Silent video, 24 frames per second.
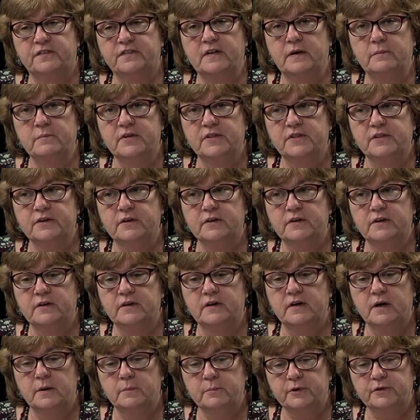some of the
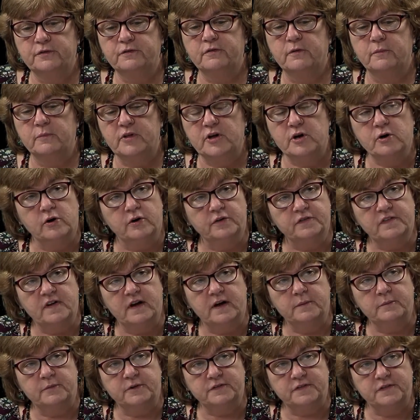numbers from the
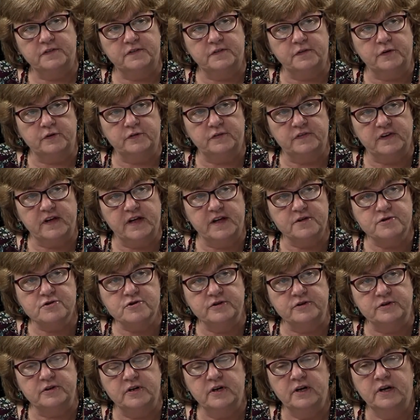Alzheimer's
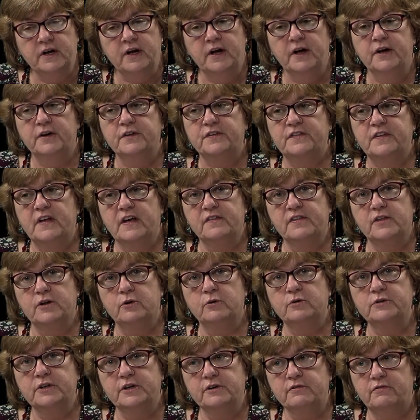Association say that
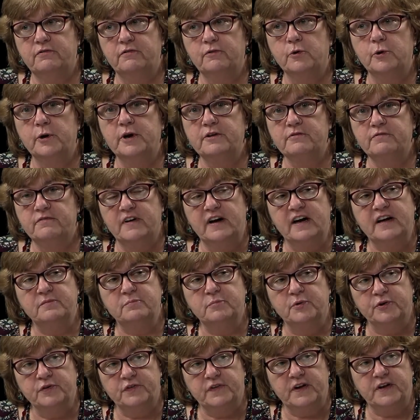only
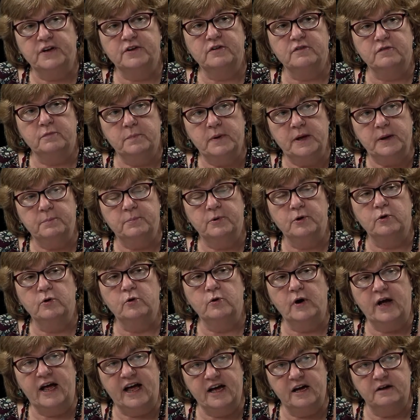45% of people
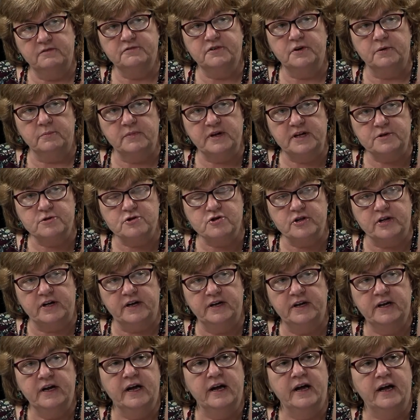who have
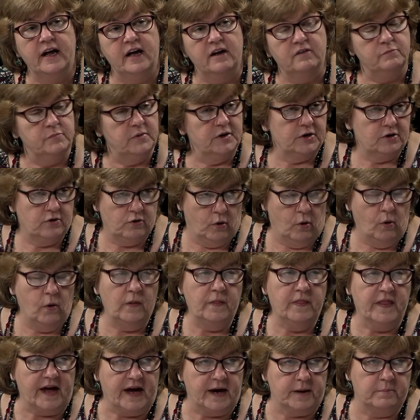dementia have been
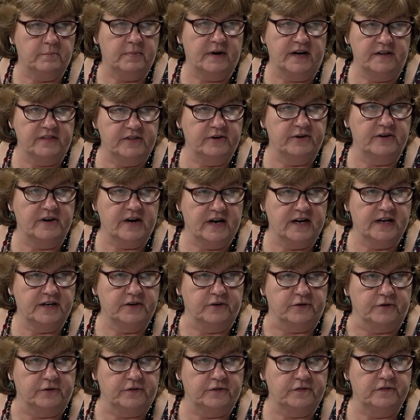told that by their
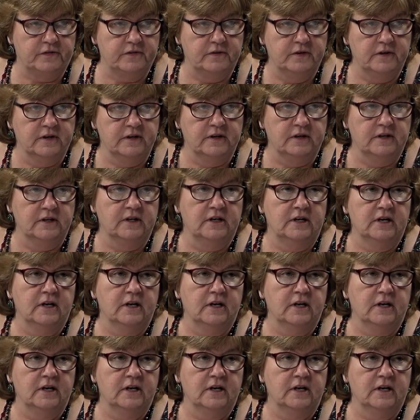doctors. Oh.